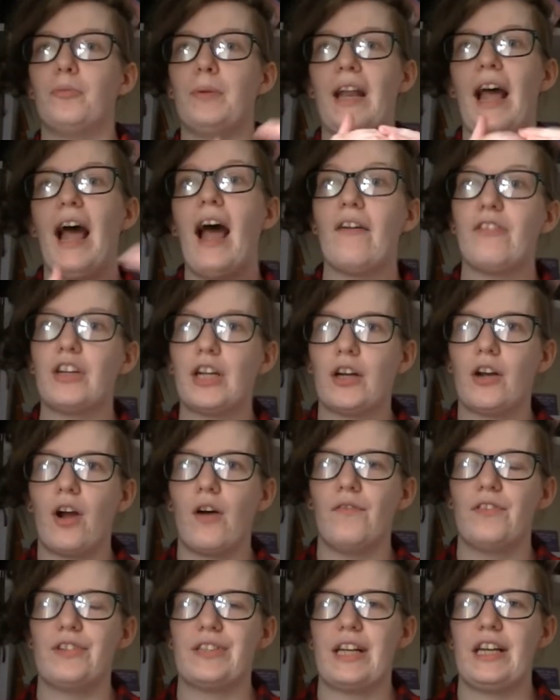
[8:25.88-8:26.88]
you've been
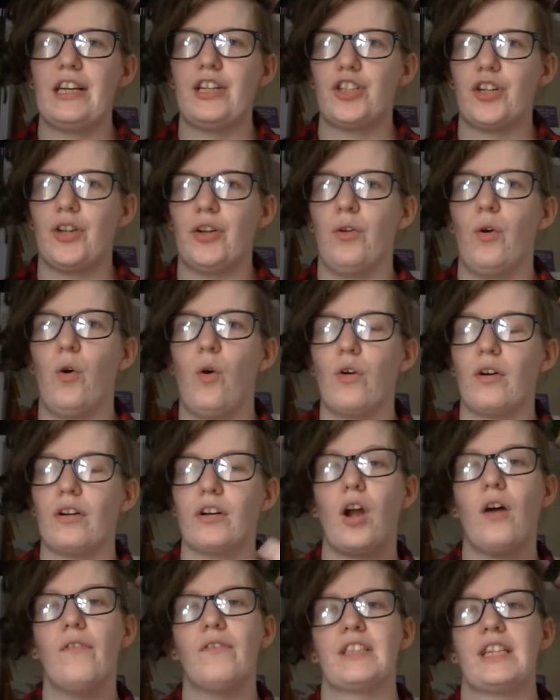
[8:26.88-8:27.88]
having a conversation
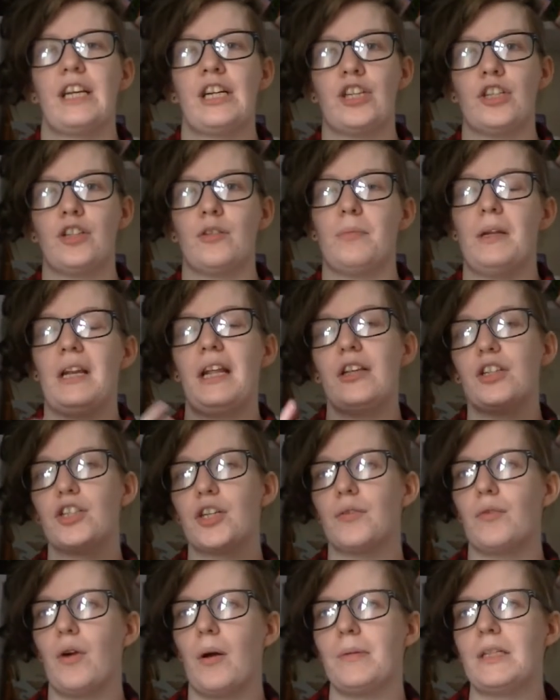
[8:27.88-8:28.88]
or a conversation's
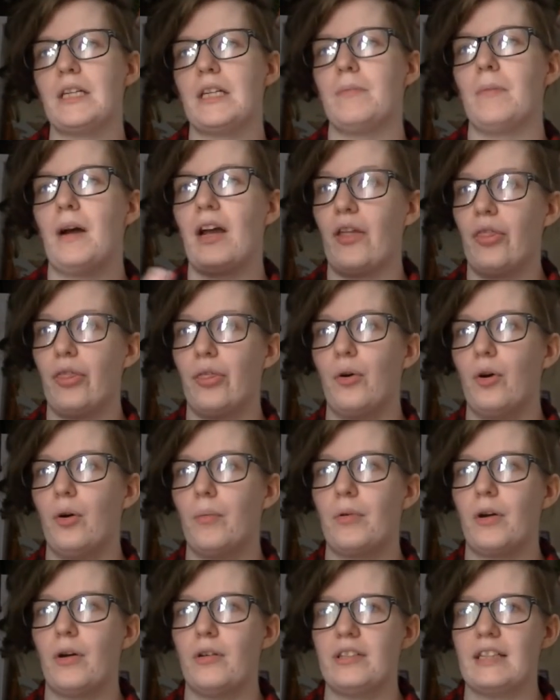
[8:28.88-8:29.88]
been interrupted by
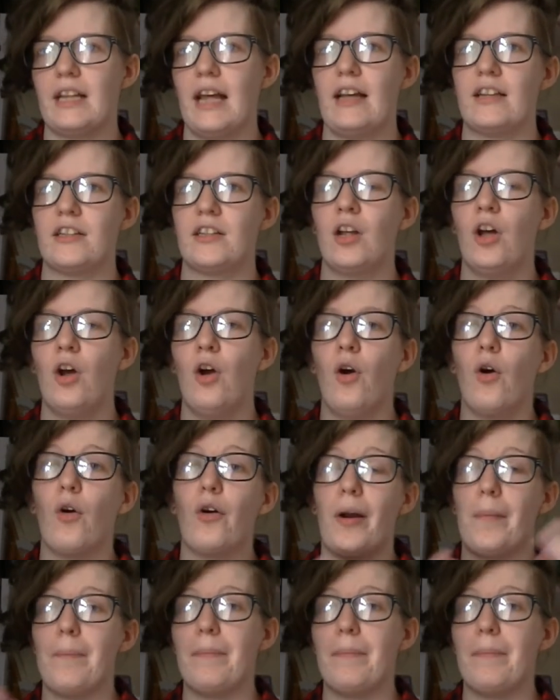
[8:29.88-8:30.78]
a thought process